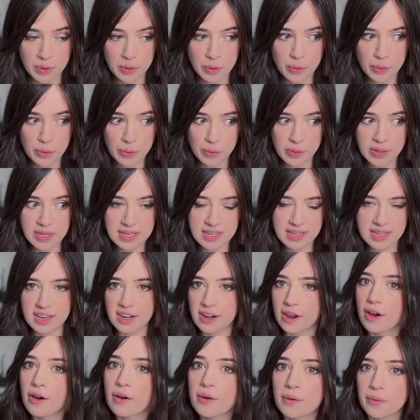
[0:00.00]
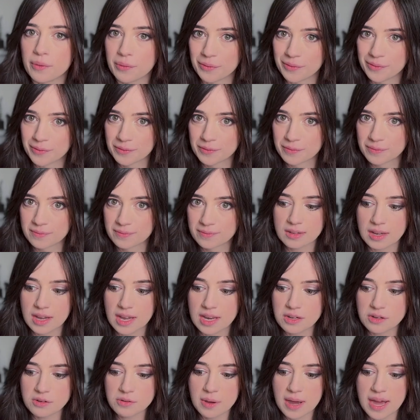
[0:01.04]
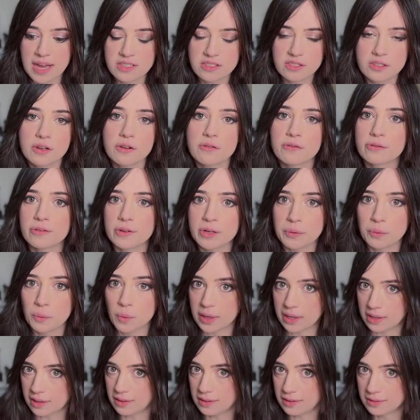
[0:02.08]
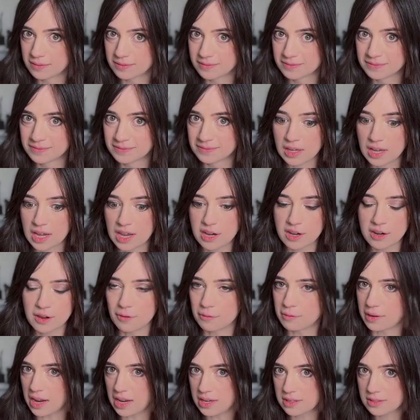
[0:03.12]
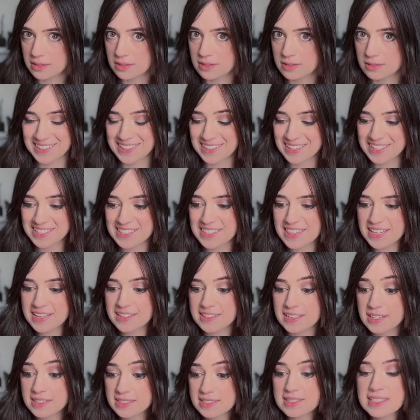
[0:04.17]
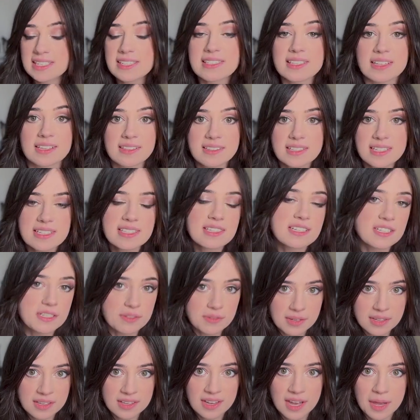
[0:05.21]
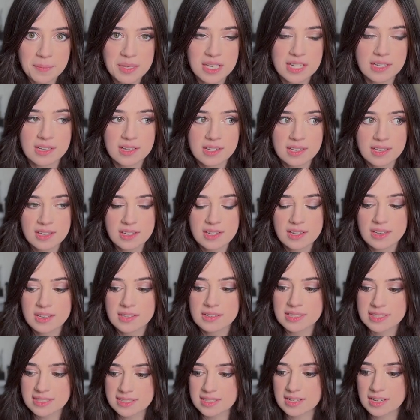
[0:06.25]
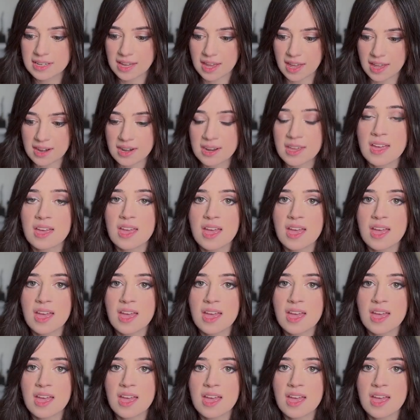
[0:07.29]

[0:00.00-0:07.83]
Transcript: who he can own and who has no free will and no rights. Because listen to it. I mean, listen again.